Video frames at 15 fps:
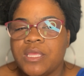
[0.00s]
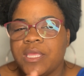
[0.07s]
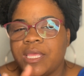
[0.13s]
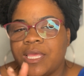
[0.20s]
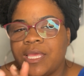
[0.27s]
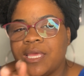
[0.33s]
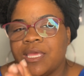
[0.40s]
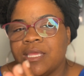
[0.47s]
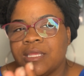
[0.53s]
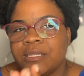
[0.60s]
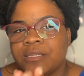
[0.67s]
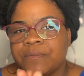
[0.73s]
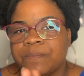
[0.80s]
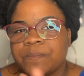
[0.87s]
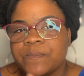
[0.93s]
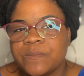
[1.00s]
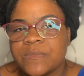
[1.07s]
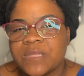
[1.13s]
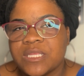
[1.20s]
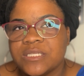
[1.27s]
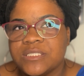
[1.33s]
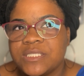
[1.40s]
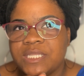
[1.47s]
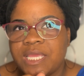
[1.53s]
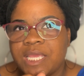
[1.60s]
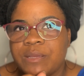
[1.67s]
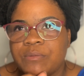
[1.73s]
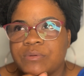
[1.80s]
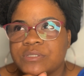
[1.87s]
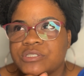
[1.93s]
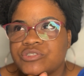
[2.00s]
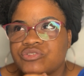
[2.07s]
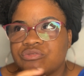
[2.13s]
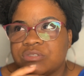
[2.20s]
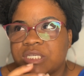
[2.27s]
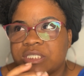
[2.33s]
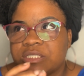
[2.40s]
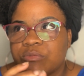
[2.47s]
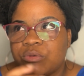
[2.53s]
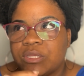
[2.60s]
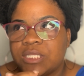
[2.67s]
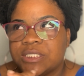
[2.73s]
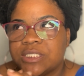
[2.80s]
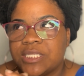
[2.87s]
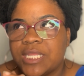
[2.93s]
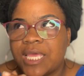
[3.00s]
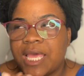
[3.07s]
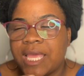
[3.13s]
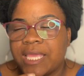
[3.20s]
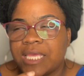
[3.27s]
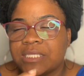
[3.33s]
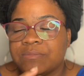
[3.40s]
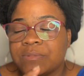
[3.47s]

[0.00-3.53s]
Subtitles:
And today was a true testimony to that, I guess,